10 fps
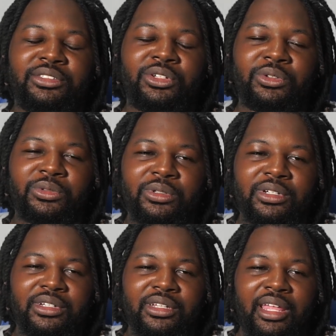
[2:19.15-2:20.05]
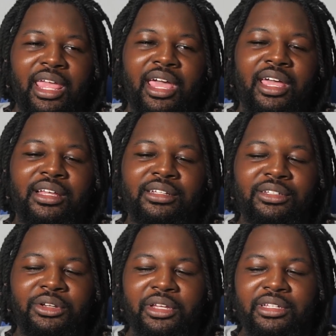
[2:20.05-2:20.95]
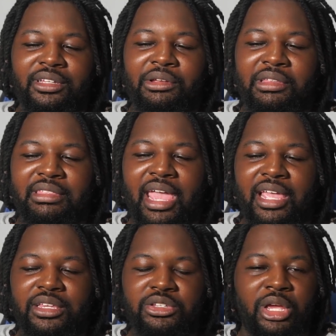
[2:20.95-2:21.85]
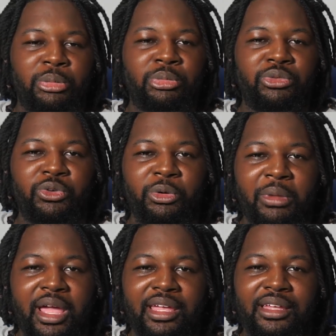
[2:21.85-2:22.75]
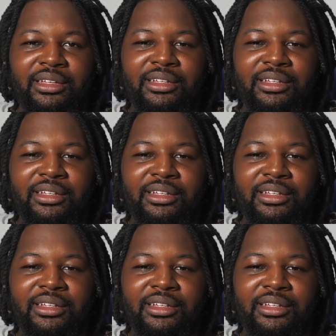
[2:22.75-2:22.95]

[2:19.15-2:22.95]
So yeah, you can you can thank Jim for my